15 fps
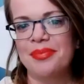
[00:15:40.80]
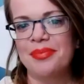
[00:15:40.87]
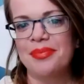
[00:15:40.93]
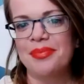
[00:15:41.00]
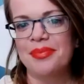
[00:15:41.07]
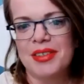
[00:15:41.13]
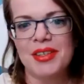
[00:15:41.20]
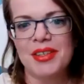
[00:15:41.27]

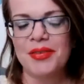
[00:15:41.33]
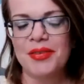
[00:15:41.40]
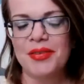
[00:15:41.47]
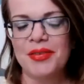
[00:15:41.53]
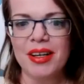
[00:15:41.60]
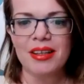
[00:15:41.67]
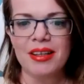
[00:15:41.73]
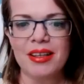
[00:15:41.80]
how
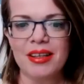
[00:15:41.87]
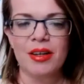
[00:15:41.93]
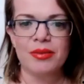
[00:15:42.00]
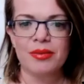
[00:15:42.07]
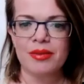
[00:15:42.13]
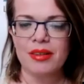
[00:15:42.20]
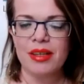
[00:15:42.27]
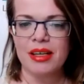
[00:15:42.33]
different,
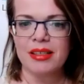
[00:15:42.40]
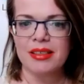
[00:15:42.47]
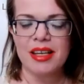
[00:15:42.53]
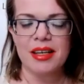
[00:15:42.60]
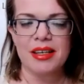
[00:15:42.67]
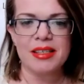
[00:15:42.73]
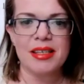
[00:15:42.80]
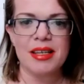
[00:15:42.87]
like
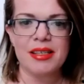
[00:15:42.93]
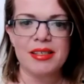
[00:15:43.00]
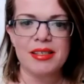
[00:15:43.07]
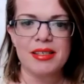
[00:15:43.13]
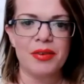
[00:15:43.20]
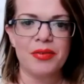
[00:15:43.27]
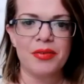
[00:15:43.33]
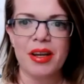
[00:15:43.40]
Jackie said,
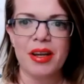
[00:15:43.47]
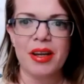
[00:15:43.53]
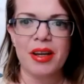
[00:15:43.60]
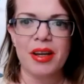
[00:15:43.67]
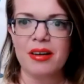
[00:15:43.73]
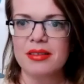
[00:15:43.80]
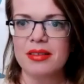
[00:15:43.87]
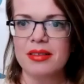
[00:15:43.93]

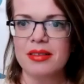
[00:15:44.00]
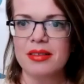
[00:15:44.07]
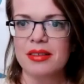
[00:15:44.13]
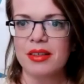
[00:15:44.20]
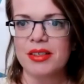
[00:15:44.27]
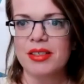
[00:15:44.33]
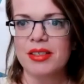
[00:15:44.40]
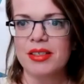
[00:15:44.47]
self-care
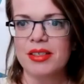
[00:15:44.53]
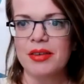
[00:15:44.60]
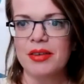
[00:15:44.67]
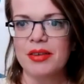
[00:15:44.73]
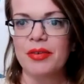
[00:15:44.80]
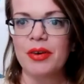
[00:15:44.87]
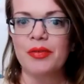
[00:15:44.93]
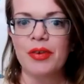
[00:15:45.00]
looks
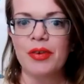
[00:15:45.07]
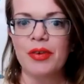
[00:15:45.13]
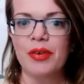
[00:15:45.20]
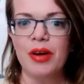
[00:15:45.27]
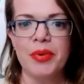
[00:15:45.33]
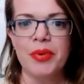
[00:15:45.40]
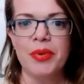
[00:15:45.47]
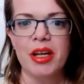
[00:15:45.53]
different for
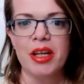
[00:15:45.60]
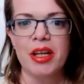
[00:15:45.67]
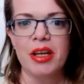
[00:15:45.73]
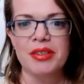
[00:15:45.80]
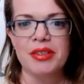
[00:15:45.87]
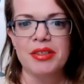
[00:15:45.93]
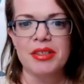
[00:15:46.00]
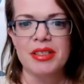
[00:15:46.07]
everybody.
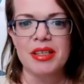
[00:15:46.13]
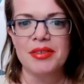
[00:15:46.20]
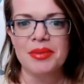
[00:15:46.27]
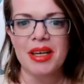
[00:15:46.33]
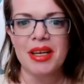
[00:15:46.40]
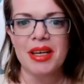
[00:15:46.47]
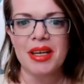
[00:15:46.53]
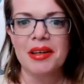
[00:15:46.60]
You just have to
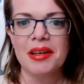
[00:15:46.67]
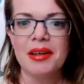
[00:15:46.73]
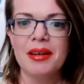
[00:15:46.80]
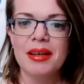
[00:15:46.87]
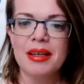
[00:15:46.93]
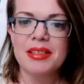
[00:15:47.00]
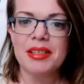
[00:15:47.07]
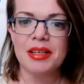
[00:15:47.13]
be
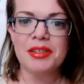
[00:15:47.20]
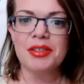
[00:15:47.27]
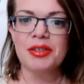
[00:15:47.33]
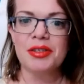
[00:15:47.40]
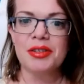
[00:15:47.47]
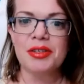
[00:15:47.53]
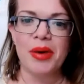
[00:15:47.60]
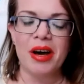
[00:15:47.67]

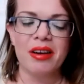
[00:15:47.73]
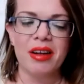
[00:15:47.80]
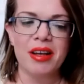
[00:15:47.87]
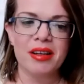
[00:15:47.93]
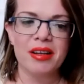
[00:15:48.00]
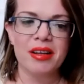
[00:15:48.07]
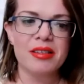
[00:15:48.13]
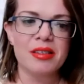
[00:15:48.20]
intentional about
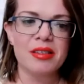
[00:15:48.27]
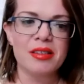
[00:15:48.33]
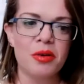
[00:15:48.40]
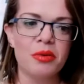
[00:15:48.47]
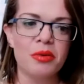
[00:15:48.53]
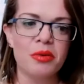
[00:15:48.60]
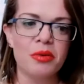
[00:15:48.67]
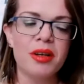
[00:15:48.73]
it.
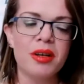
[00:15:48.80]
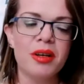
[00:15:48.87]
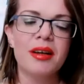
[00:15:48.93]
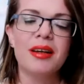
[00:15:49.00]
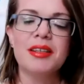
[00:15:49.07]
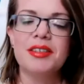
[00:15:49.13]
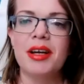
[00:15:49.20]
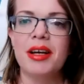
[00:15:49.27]
So
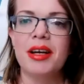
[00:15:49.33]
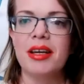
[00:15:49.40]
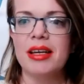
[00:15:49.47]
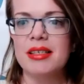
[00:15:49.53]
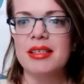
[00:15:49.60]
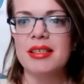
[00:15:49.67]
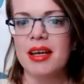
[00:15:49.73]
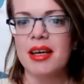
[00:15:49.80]

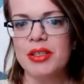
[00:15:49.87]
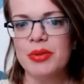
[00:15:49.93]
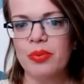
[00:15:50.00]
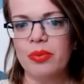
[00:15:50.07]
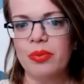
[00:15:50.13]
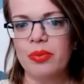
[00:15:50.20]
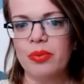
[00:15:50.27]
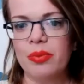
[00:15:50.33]
Jackie, tell us,
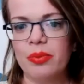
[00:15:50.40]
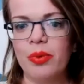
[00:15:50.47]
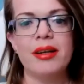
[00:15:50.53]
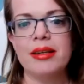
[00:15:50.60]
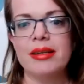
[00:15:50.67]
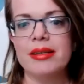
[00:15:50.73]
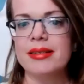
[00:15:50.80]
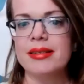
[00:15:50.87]

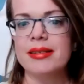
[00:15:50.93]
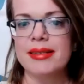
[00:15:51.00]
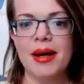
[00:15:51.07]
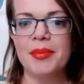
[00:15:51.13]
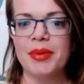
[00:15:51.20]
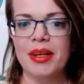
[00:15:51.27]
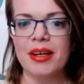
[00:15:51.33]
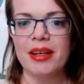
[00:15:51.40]
what is
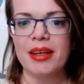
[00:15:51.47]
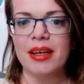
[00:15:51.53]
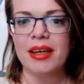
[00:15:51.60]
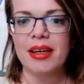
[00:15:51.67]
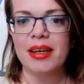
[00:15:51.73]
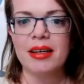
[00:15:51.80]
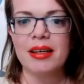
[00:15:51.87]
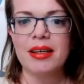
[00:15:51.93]
time
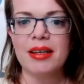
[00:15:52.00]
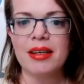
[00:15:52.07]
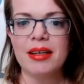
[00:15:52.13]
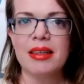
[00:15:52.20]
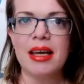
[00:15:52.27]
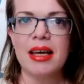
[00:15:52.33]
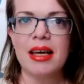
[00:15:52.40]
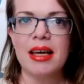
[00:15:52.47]
blocking?
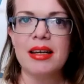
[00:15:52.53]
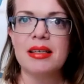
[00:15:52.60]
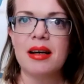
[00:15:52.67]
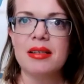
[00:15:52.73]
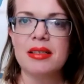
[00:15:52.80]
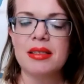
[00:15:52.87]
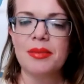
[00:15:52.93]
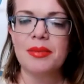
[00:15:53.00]
That is
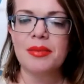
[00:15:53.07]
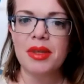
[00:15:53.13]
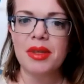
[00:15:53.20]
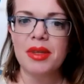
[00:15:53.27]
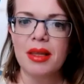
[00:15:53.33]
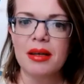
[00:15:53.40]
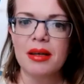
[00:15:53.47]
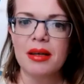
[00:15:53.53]
not
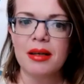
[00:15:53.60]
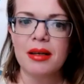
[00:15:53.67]
something that